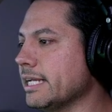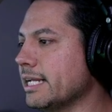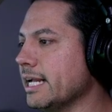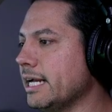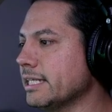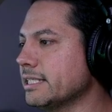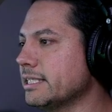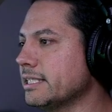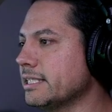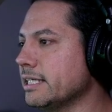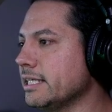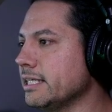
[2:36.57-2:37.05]

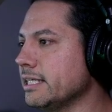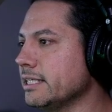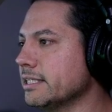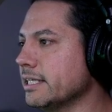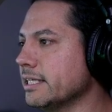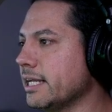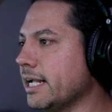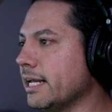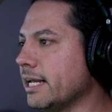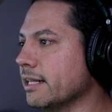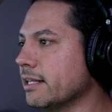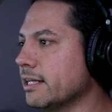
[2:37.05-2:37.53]
get scenes,
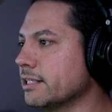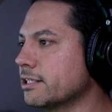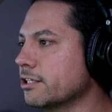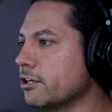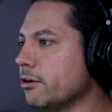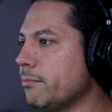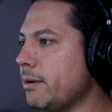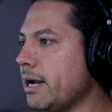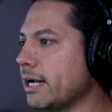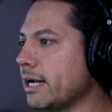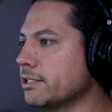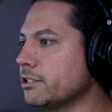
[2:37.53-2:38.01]
and let's
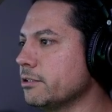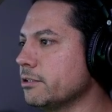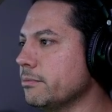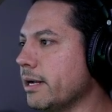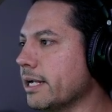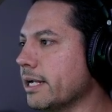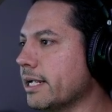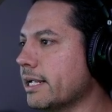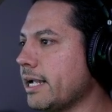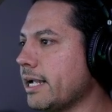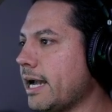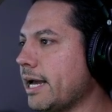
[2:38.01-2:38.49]
go back to
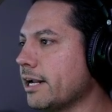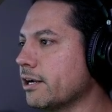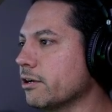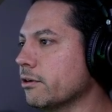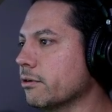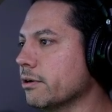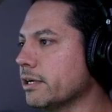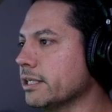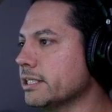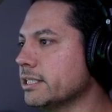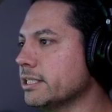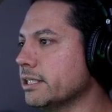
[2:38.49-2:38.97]
my
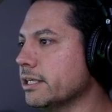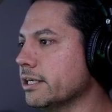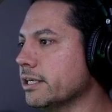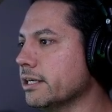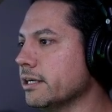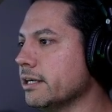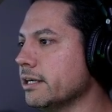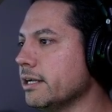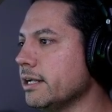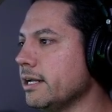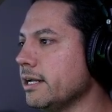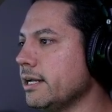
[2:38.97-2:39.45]
categories
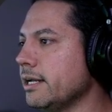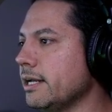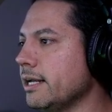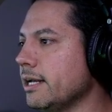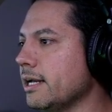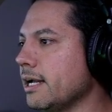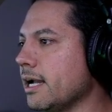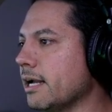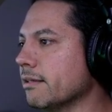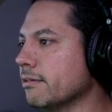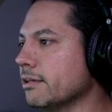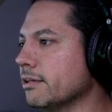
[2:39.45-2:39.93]
here,
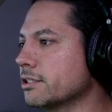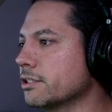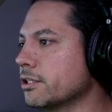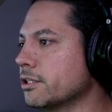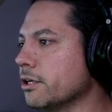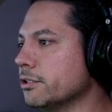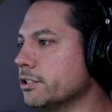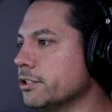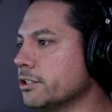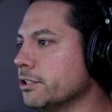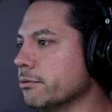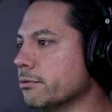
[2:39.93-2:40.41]
and let's
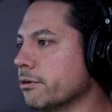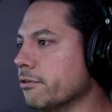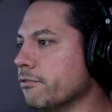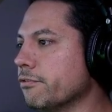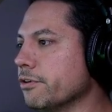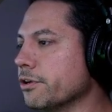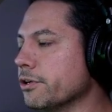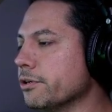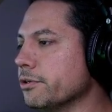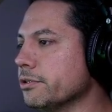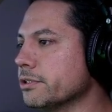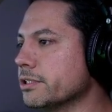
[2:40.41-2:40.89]
go to
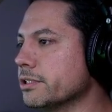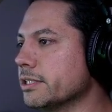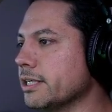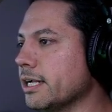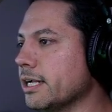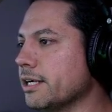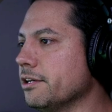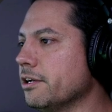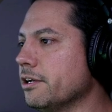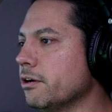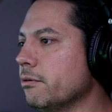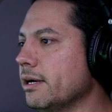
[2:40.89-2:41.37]
reviews. And
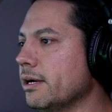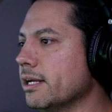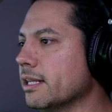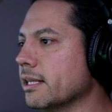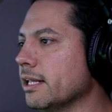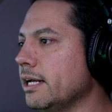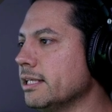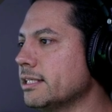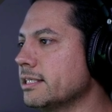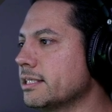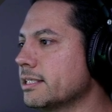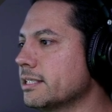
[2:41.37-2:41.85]
you know what?
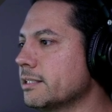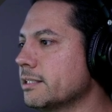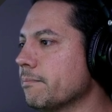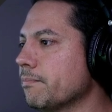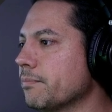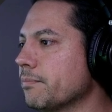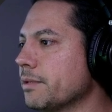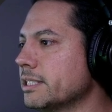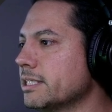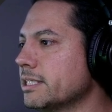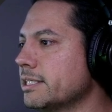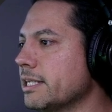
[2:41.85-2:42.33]
Let's
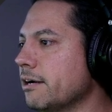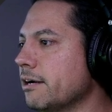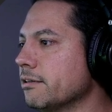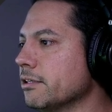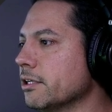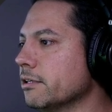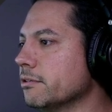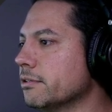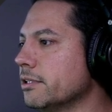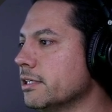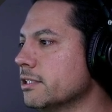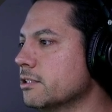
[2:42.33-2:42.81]

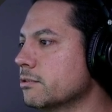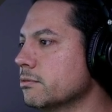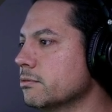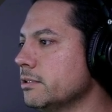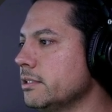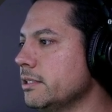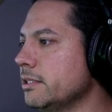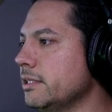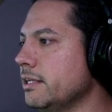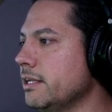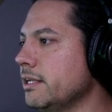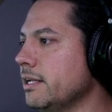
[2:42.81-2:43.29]
download this
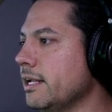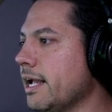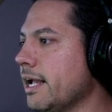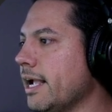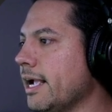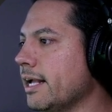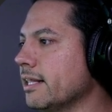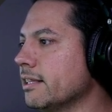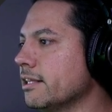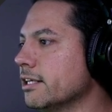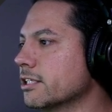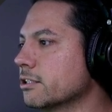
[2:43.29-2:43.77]
one
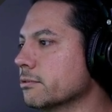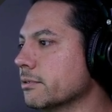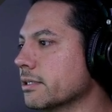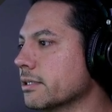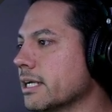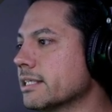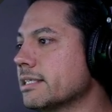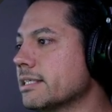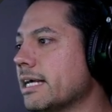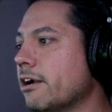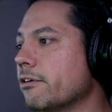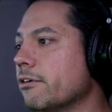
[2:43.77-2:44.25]
and this one,
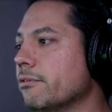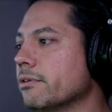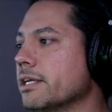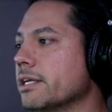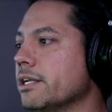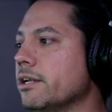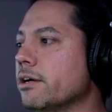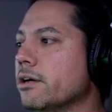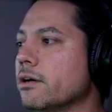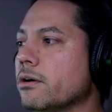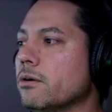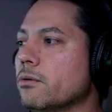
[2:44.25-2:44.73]
because I don't really
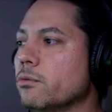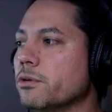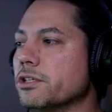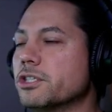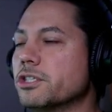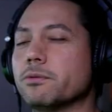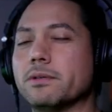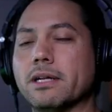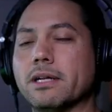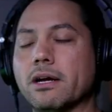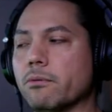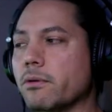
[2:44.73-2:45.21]
know which
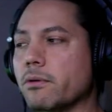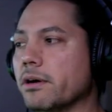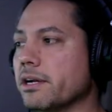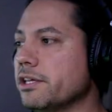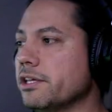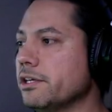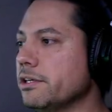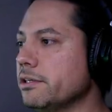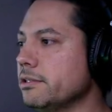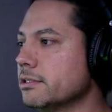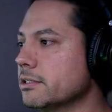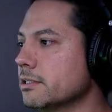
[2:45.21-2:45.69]
one I want to
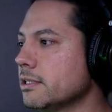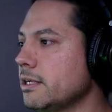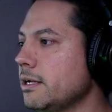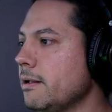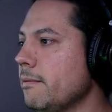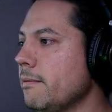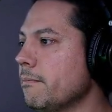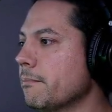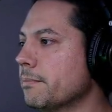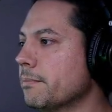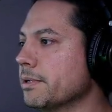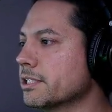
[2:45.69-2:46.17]
use.
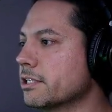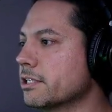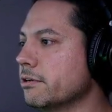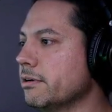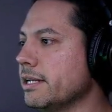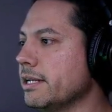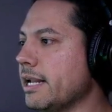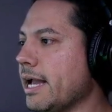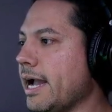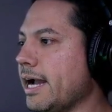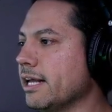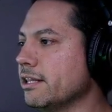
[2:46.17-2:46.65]
Let's go ahead
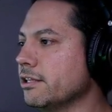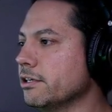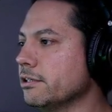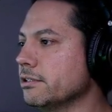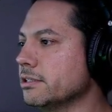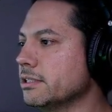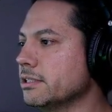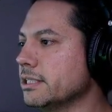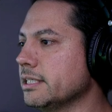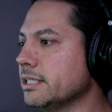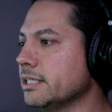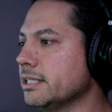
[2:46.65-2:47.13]
and add those
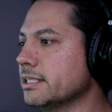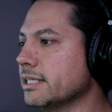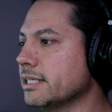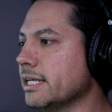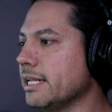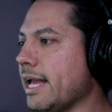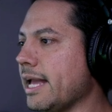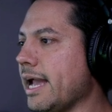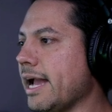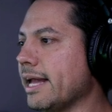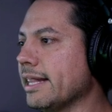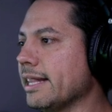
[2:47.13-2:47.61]
scenes and
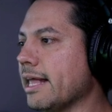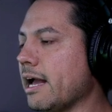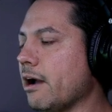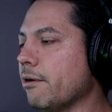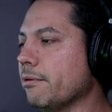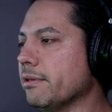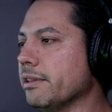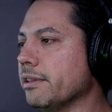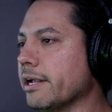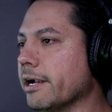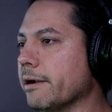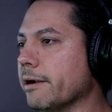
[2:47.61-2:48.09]
add that
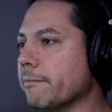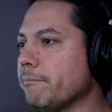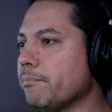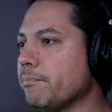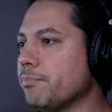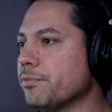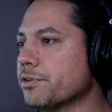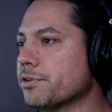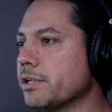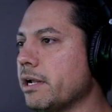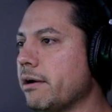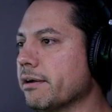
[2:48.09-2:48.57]
one there.
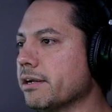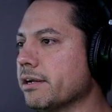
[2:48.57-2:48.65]
So now I